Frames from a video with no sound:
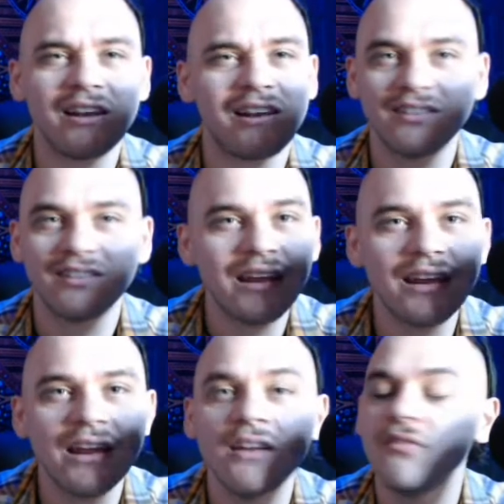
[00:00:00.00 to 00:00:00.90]
in a
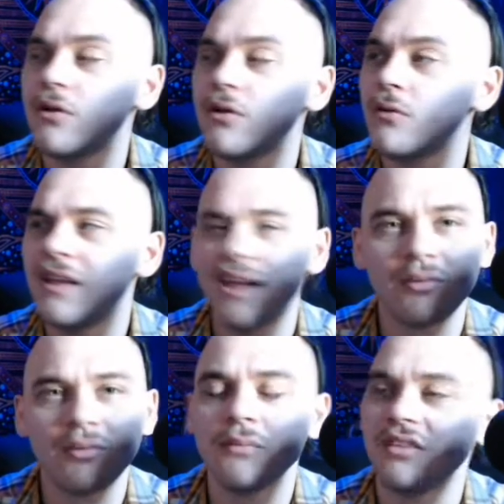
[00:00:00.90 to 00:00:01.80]
CNN interview?
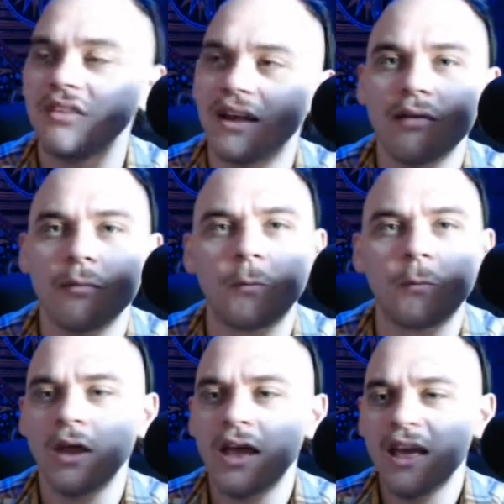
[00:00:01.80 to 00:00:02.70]
MSNBC? I can't
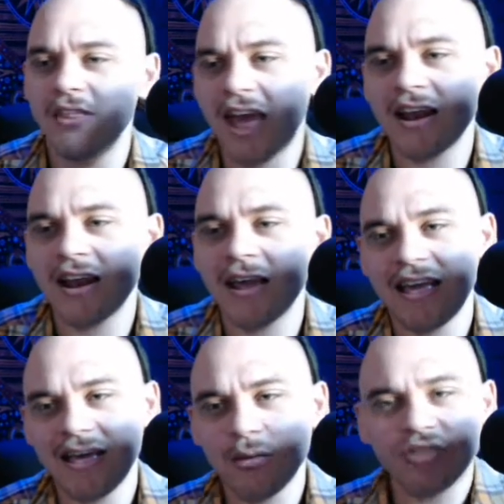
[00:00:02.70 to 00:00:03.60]
remember. That
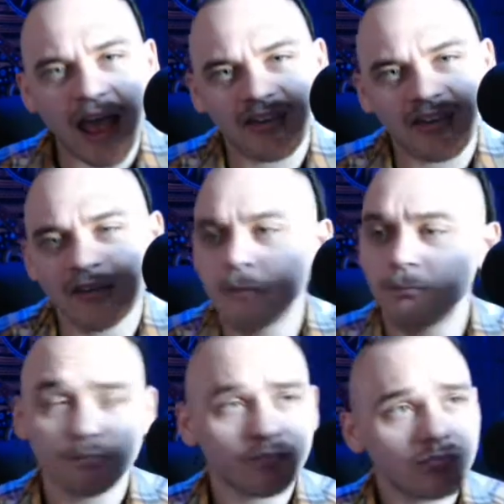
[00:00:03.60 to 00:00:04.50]
he was asked,
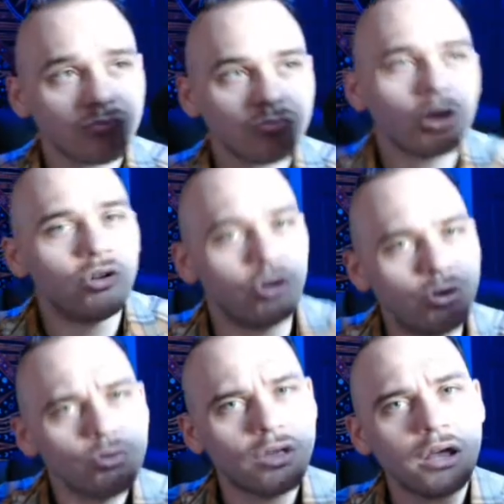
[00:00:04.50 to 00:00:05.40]
do
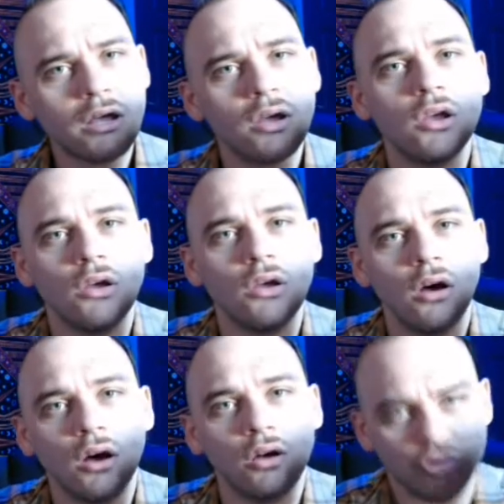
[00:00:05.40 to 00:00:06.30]
you think
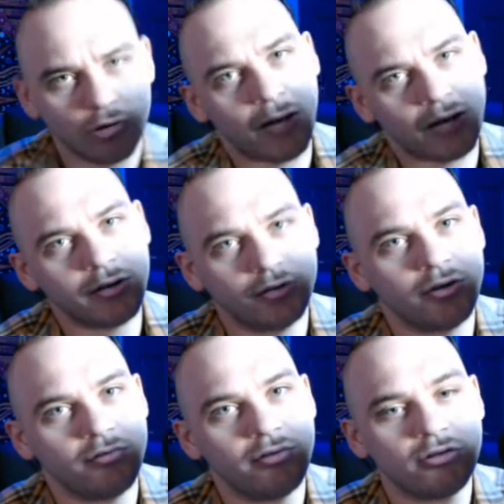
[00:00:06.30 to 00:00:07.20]
Joe Biden could
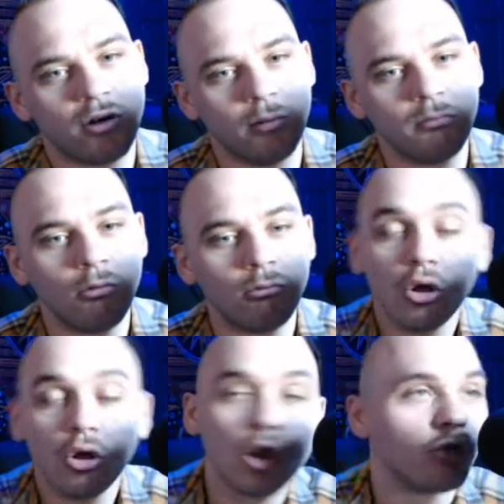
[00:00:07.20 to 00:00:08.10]
defeat Trump?
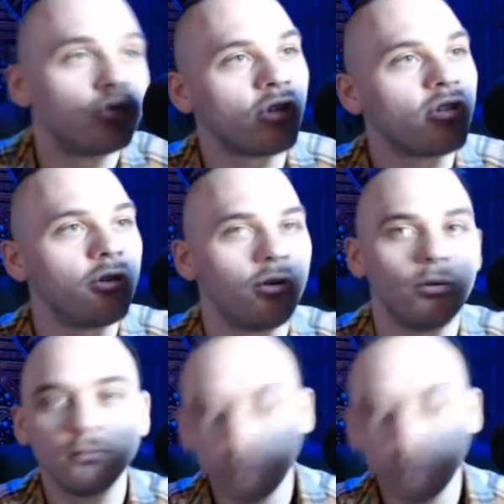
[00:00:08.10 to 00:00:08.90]
Well, yes, I do.